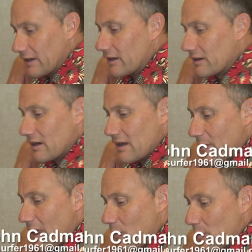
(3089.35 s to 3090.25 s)
here,
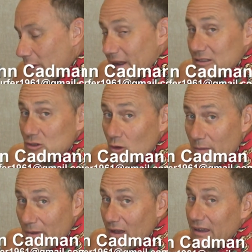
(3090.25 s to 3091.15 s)
and we put out soy
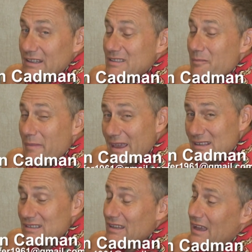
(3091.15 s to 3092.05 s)
milk, and it's
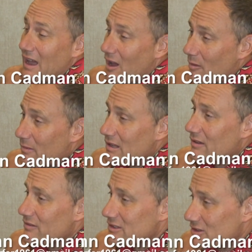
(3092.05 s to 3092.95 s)
amazing how many
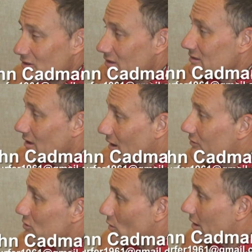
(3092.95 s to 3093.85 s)
of the students
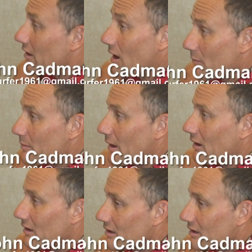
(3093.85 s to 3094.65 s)
love soy and almond milk.